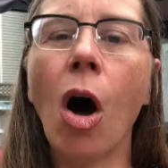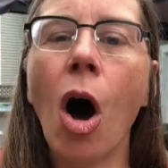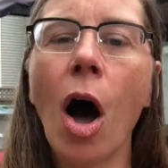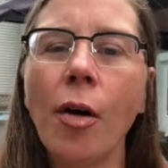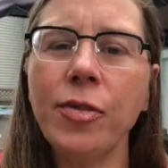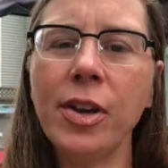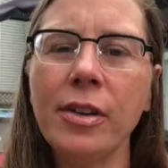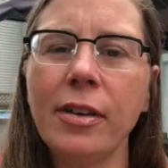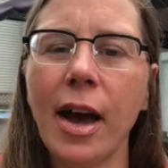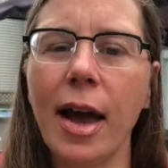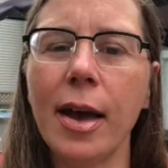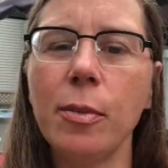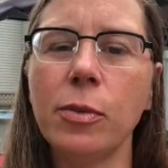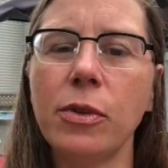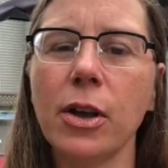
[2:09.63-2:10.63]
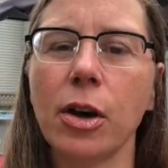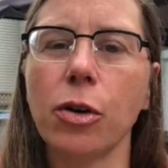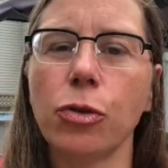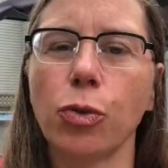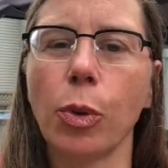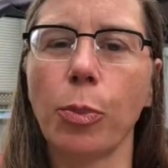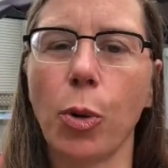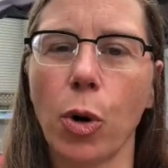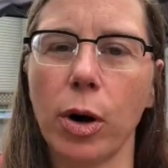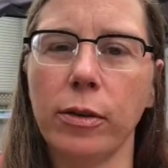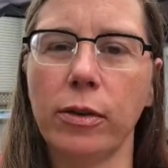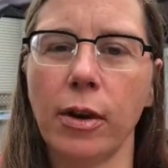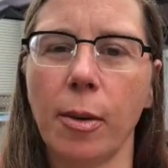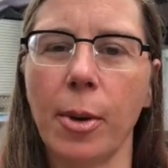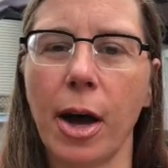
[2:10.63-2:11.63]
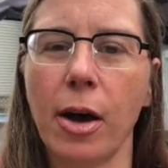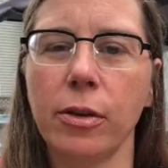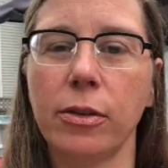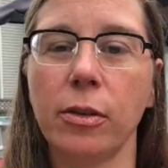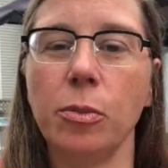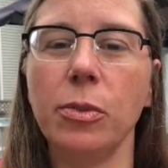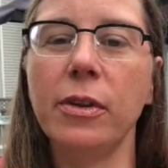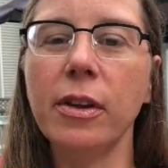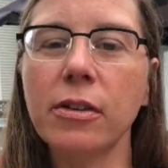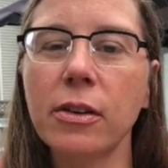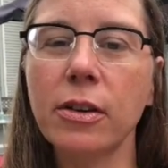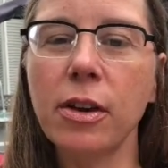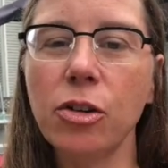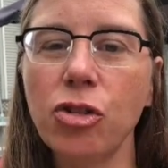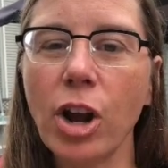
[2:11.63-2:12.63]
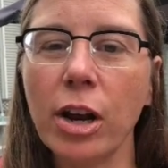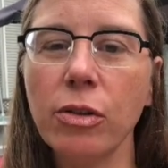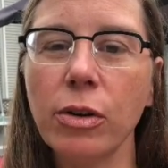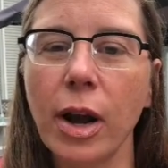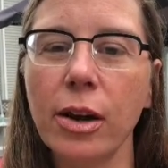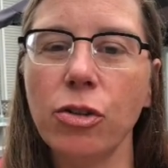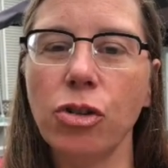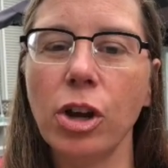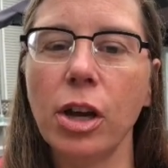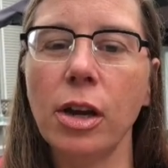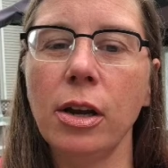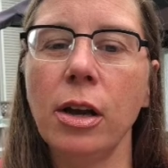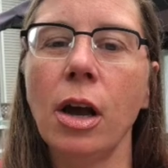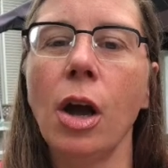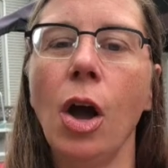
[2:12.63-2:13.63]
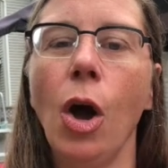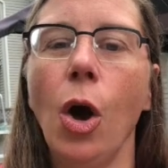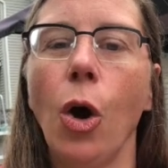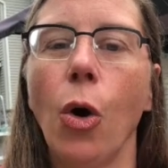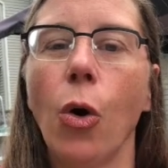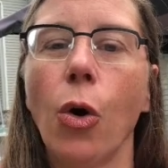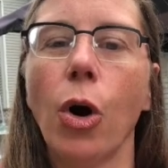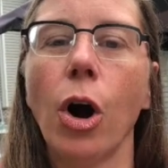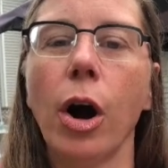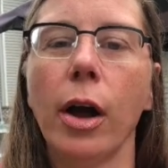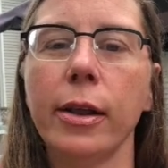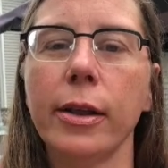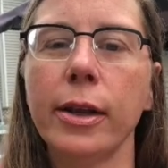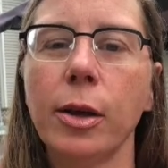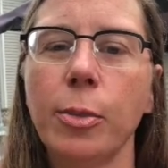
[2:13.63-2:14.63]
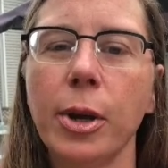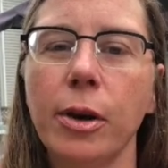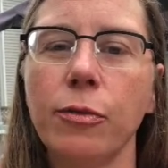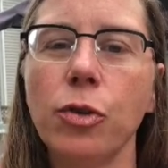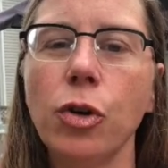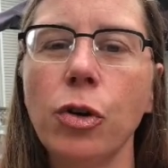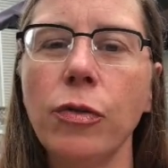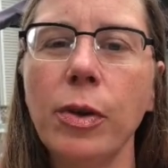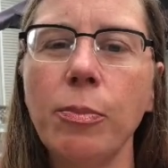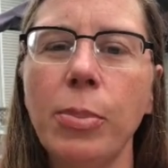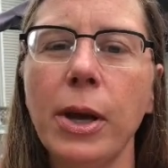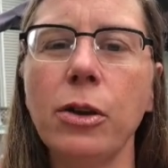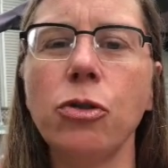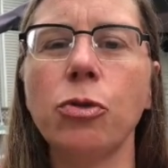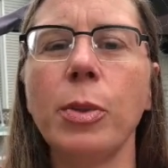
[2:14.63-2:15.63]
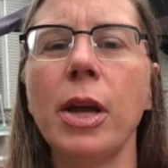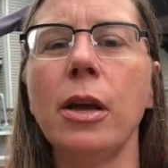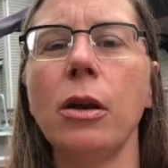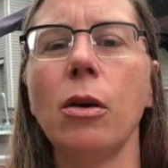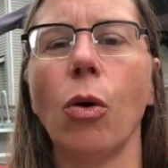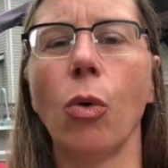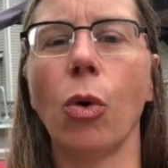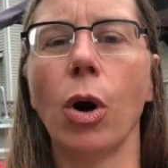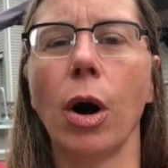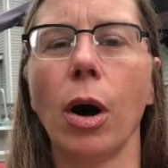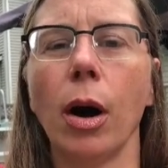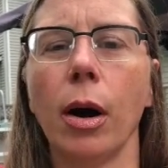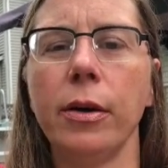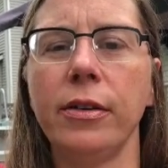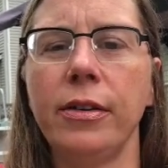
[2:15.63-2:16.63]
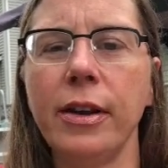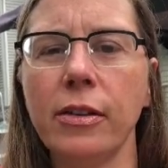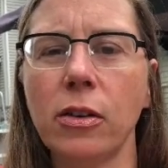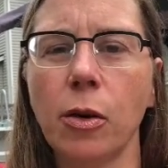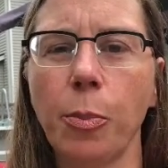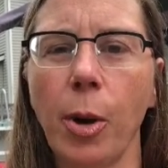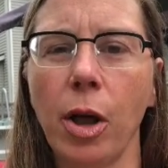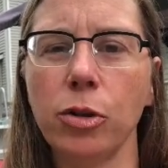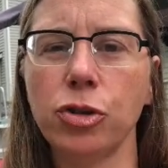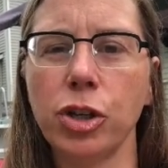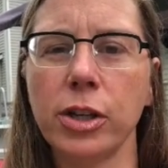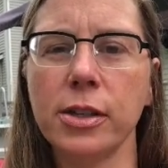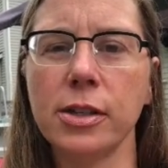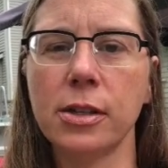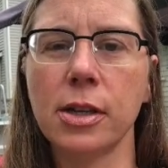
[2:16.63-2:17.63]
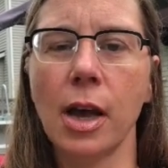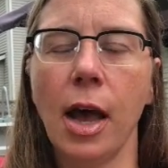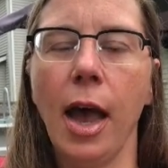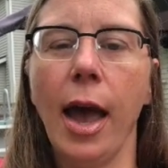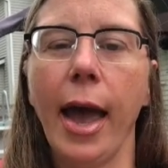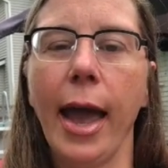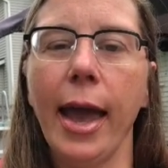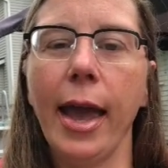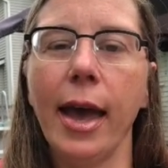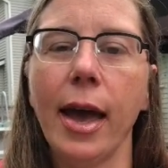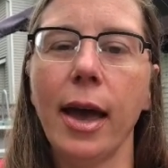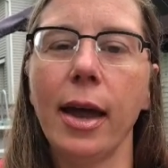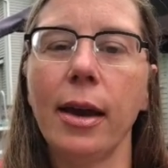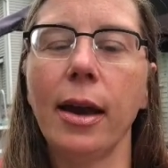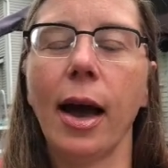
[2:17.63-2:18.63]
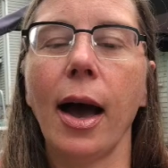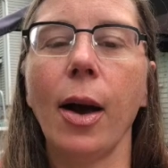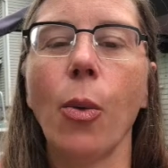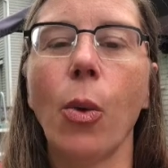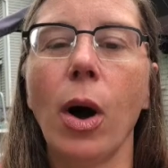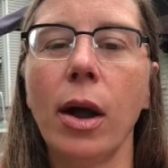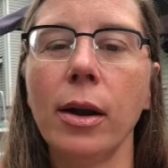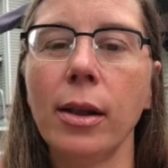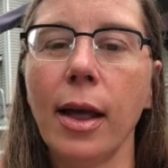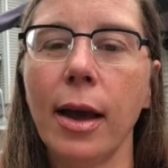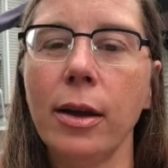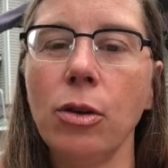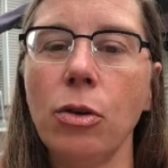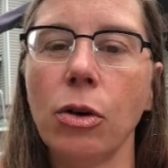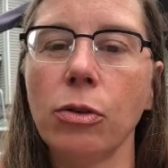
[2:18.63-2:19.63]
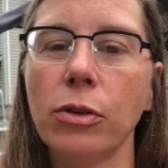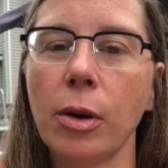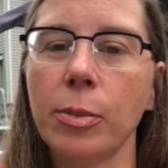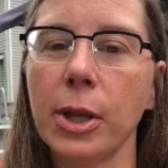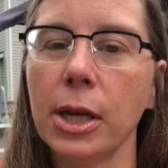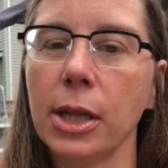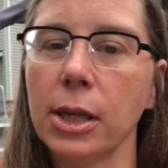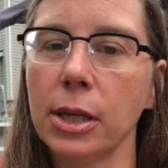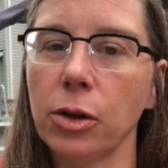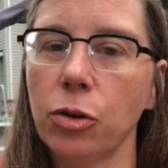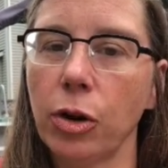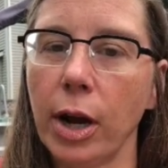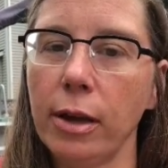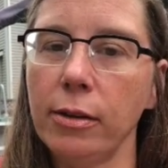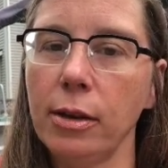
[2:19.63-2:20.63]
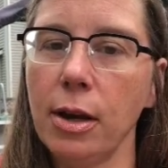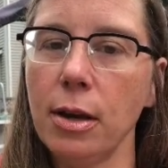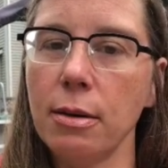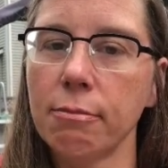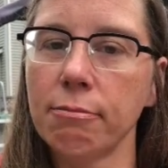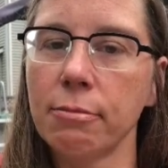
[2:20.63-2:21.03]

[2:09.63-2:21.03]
Oftentimes there's reports about some disc degeneration or a little bit of nerve impingement or disc bulges. And I want to let you know something a little crazy,